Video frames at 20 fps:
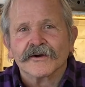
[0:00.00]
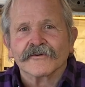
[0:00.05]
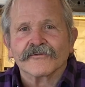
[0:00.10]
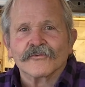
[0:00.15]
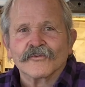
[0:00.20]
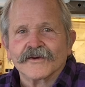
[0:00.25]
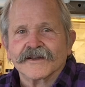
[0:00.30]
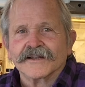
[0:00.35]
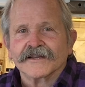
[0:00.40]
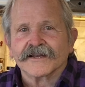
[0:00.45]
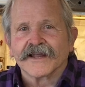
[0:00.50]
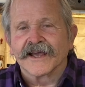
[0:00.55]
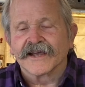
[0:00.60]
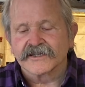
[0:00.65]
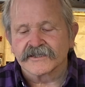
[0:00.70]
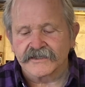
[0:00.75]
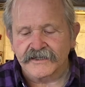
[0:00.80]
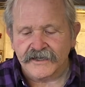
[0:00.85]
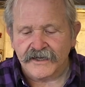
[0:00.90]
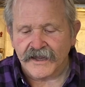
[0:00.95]
of when it
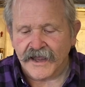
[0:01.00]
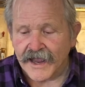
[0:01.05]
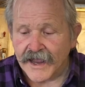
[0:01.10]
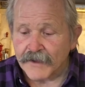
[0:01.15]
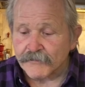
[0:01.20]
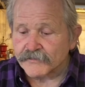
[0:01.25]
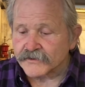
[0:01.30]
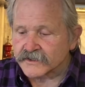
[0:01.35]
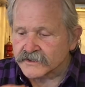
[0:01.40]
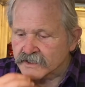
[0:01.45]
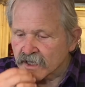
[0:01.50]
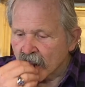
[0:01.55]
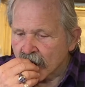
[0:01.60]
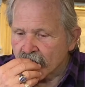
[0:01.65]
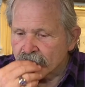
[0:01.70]
actually happens.